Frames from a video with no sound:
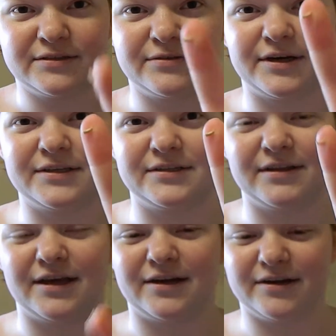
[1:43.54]
right
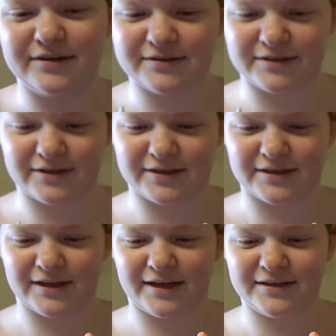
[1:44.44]
there. Look at
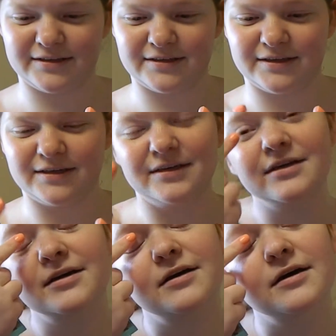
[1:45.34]
that.
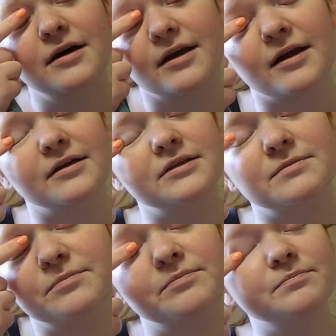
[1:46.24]
So I just
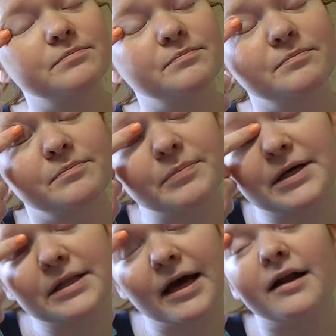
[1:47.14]

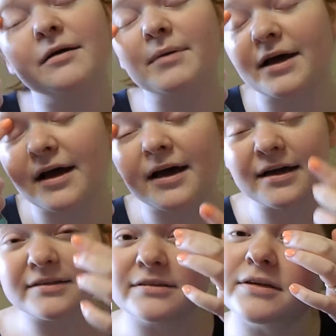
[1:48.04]
put that on my eyes, you